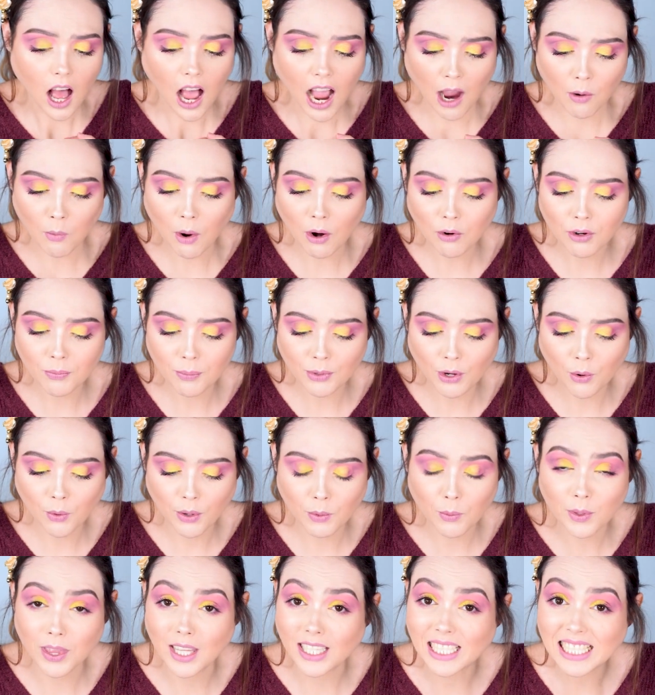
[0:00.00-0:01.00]
I wound up
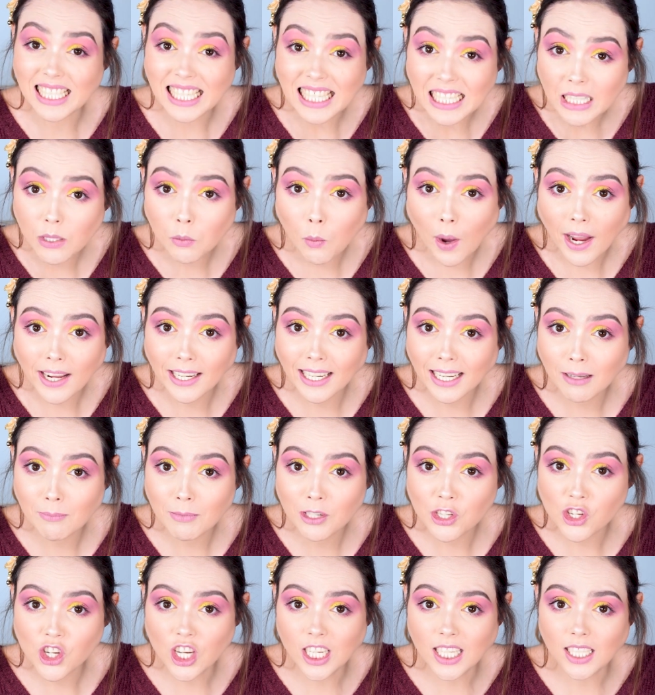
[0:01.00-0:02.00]
going with a teeth whitening
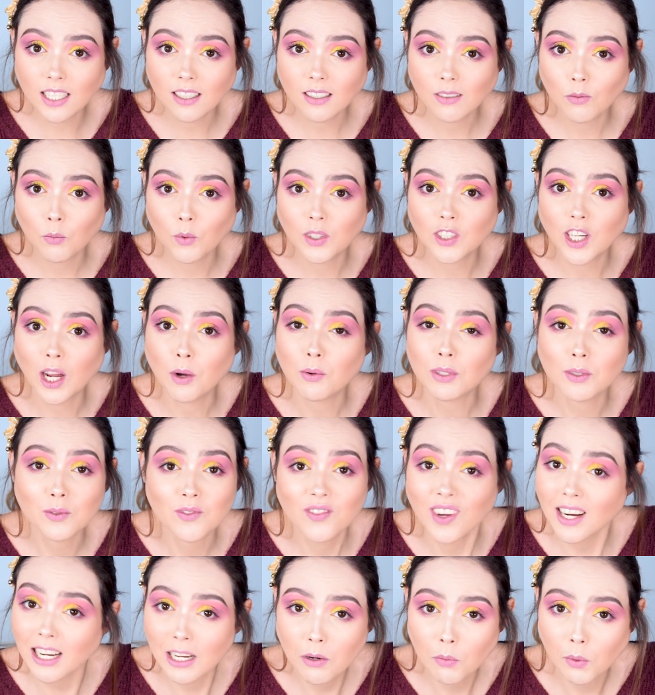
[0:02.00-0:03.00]
machine, which I was
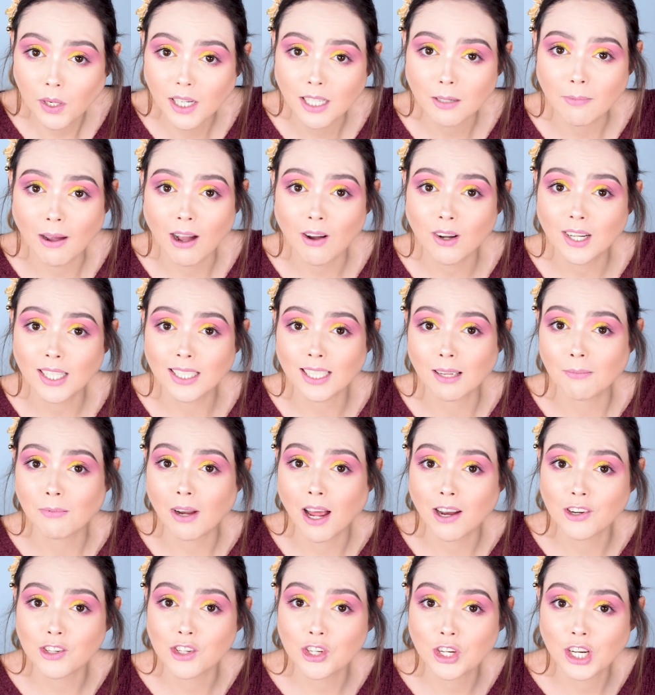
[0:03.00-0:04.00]
very worried about because I'm
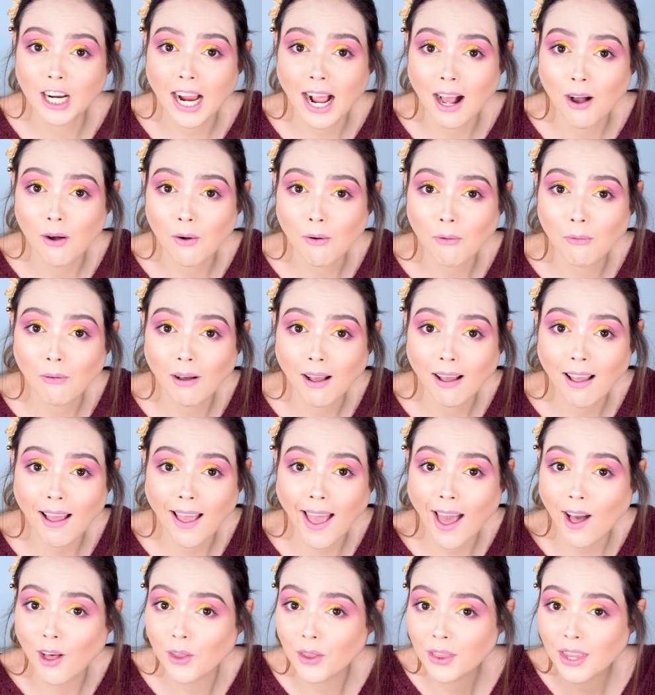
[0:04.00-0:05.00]
not sure how
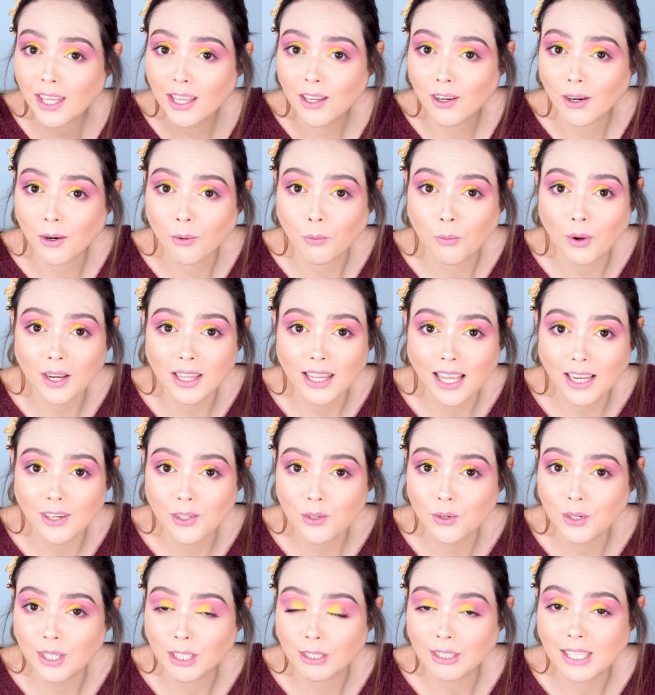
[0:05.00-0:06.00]
healthy or what they
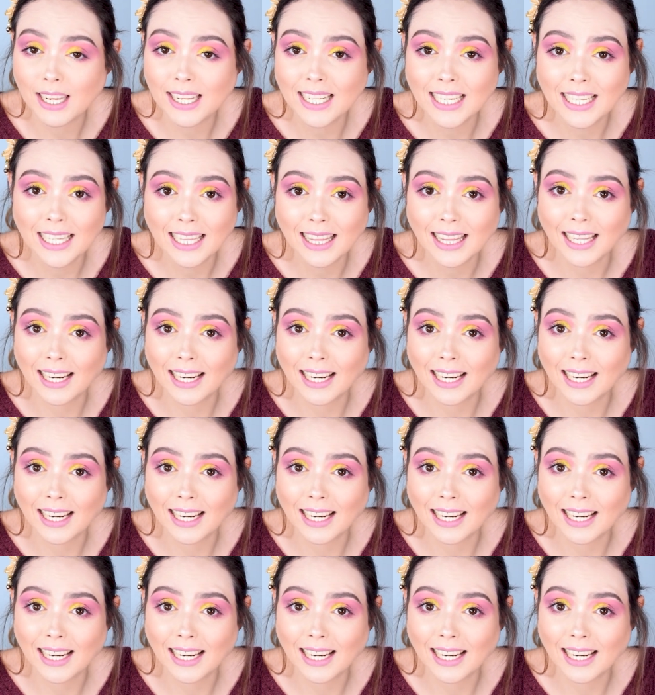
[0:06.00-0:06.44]
do to your teeth.